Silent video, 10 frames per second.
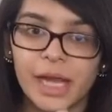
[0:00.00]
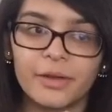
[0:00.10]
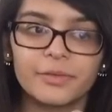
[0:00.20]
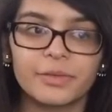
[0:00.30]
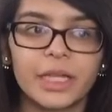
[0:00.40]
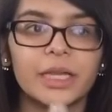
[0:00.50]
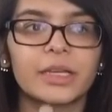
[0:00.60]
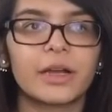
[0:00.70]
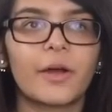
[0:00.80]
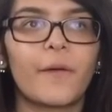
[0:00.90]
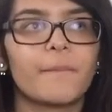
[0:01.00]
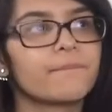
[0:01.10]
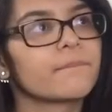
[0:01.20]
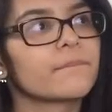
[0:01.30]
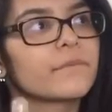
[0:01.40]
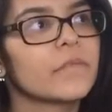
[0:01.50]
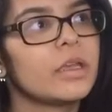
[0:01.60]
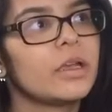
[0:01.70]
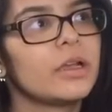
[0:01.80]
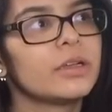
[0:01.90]
have, like
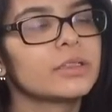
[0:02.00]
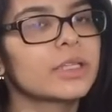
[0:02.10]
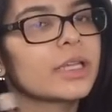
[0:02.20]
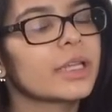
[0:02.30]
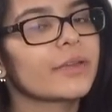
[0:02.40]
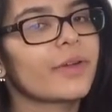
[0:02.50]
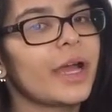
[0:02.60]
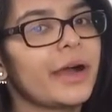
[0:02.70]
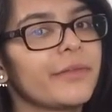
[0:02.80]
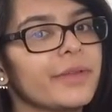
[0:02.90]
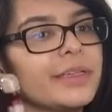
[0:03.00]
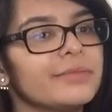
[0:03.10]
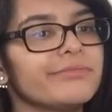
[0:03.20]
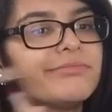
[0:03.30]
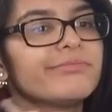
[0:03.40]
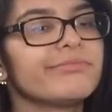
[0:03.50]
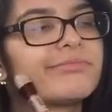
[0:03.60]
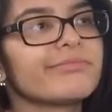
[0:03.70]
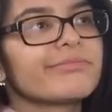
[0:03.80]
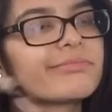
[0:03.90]
say like if I have like
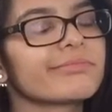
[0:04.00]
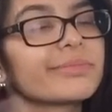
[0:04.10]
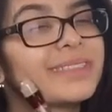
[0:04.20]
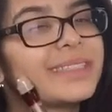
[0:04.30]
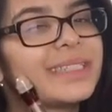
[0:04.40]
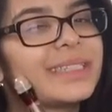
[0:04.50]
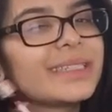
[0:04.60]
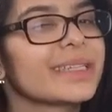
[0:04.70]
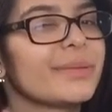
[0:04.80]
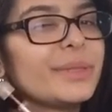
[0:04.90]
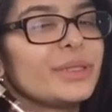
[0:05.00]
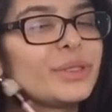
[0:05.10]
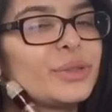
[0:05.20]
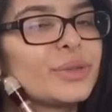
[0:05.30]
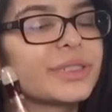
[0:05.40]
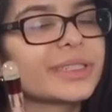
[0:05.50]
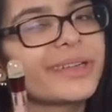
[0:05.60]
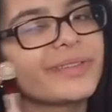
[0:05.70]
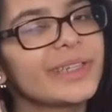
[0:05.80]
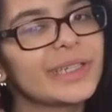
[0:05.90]
zits coming through or
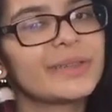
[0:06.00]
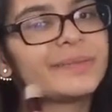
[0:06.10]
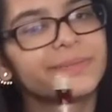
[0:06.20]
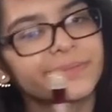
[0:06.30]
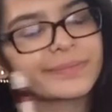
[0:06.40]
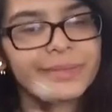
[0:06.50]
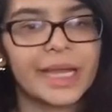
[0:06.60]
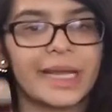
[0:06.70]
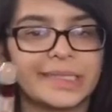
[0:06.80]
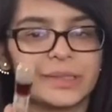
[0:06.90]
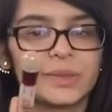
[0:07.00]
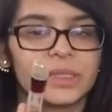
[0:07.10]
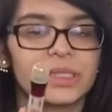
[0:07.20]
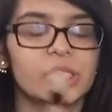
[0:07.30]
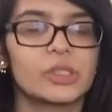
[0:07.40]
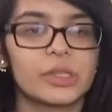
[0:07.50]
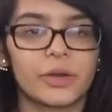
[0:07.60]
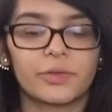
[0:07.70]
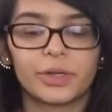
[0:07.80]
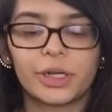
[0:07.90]
stuff, you know, I use this to
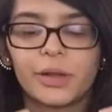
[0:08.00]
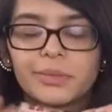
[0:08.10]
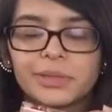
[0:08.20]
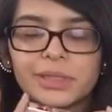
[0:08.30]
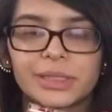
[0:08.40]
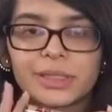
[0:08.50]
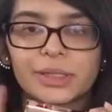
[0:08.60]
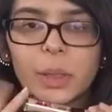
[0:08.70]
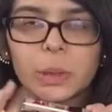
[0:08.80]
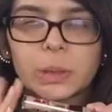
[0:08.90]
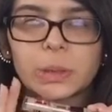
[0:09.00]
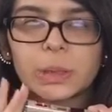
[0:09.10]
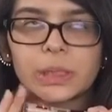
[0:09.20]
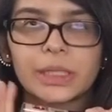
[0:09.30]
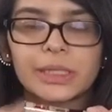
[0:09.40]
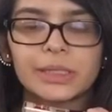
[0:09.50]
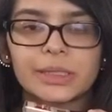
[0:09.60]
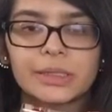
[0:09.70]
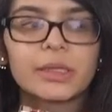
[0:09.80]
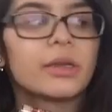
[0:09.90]
cover it up, which is so nice.